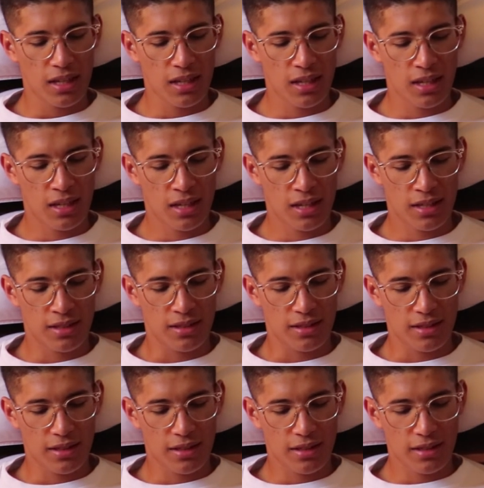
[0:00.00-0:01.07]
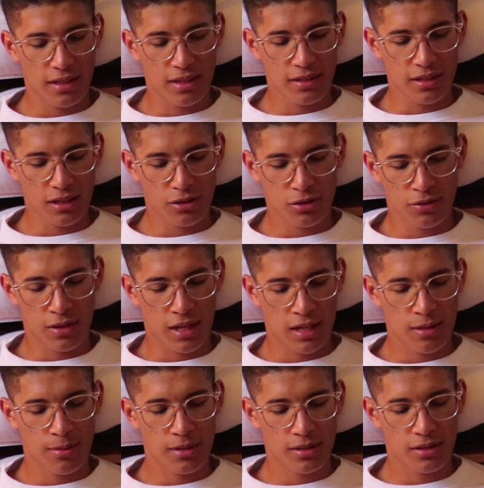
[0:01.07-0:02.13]
and it's extra
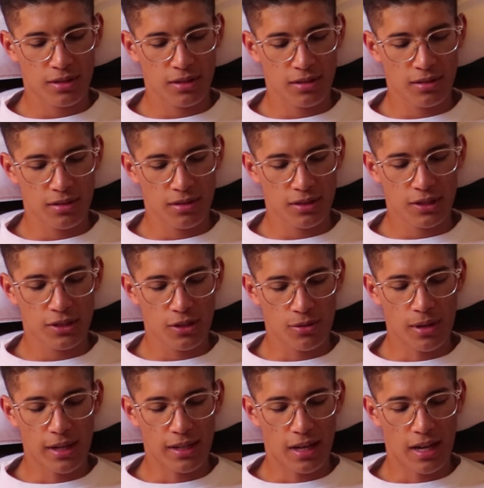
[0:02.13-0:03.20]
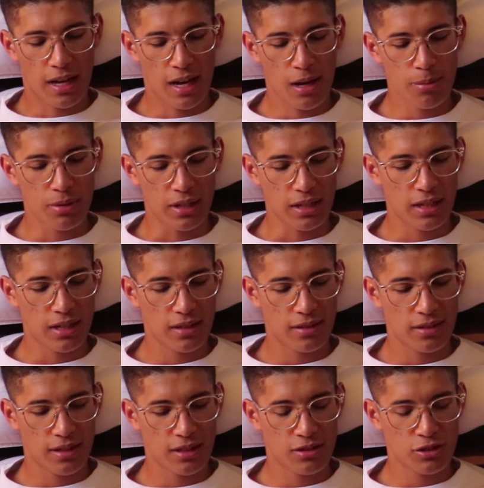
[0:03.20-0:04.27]
vitamins, so why not? I'll bring it.
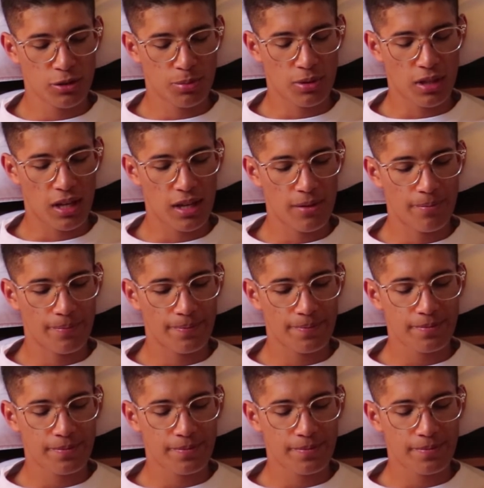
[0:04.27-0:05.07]
It's super light.